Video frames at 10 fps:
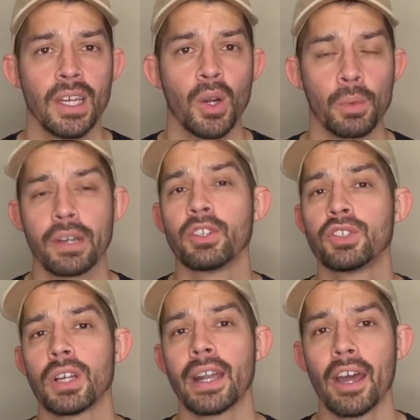Whenever you
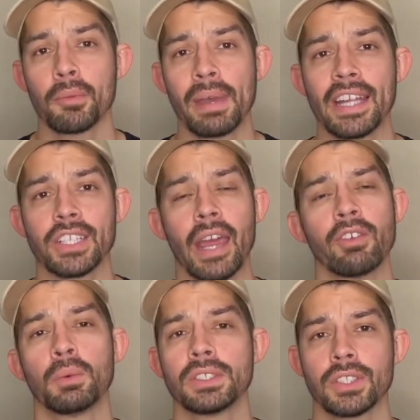start out a match,
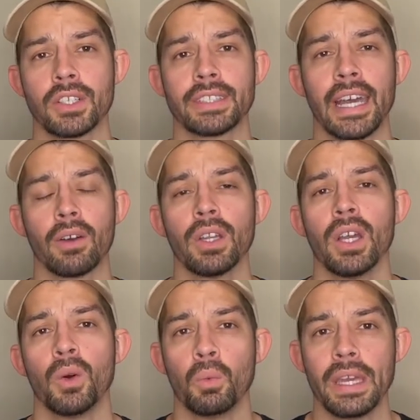everyone starts out
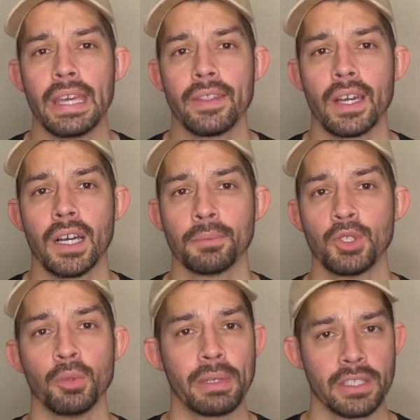with
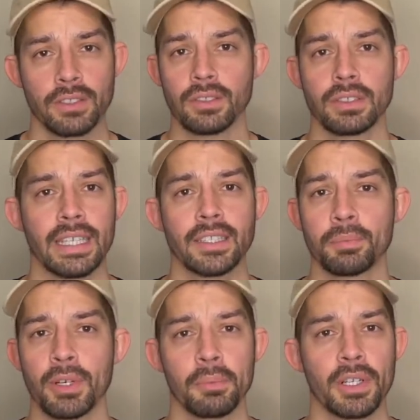2 pistols. That's
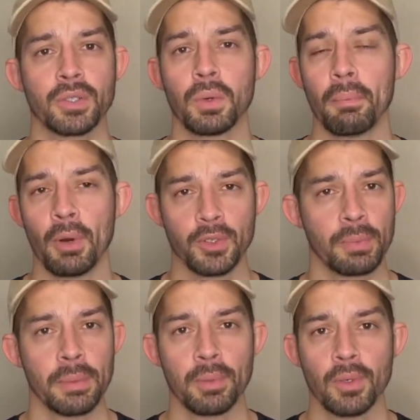pretty much what most
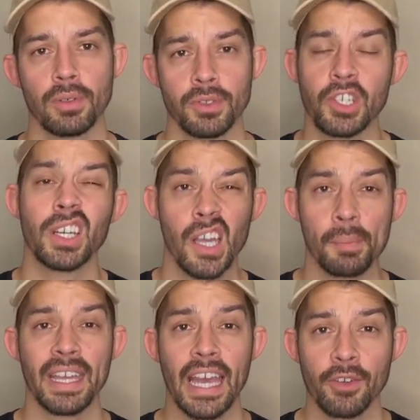people you're gonna come
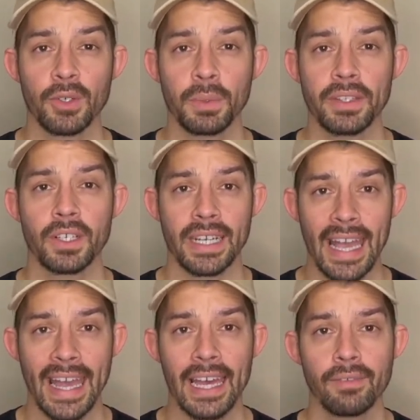encounter with are gonna
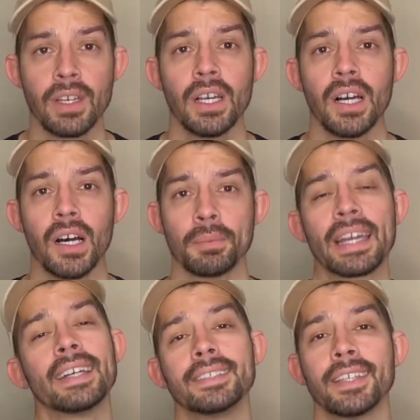have. Like
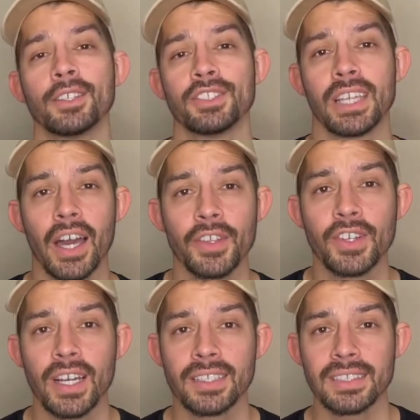I said, there's the other
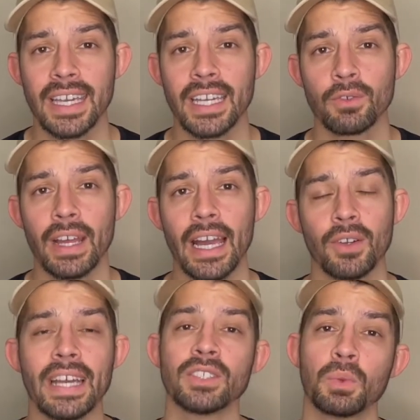guns laying
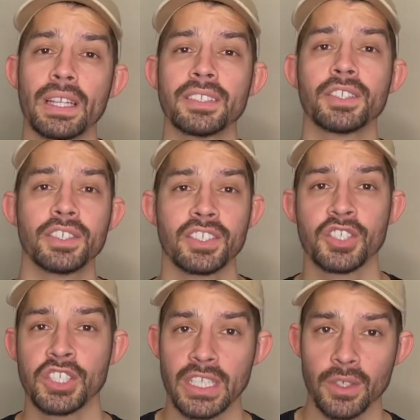around, as well as there is a
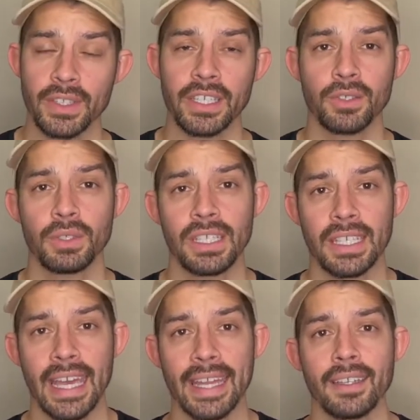shield that you can
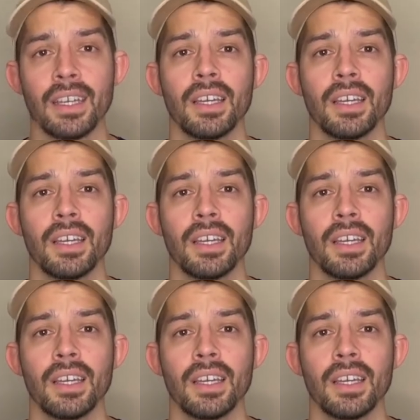get.